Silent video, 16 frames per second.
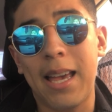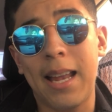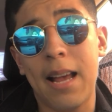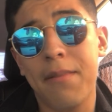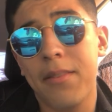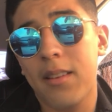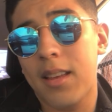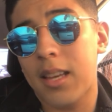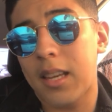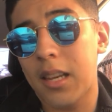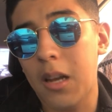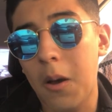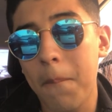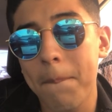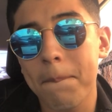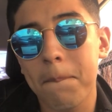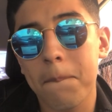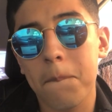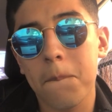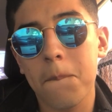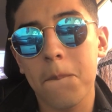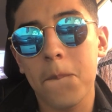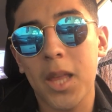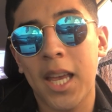and I feel like,
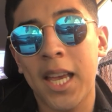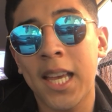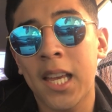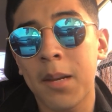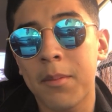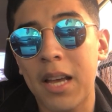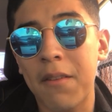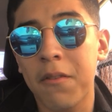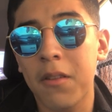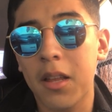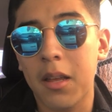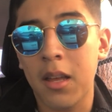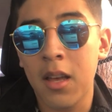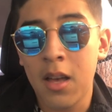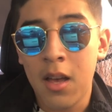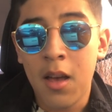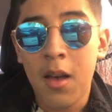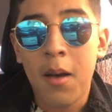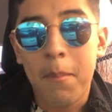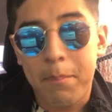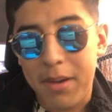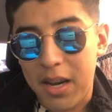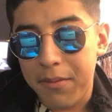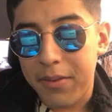he could definitely
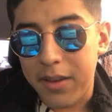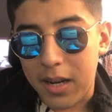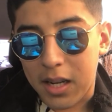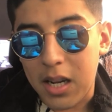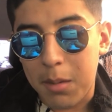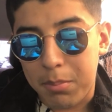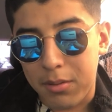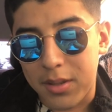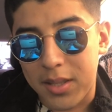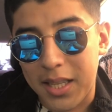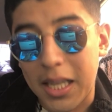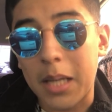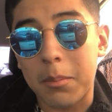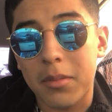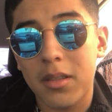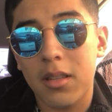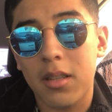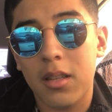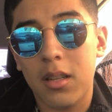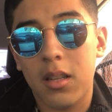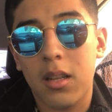benefit a couple teams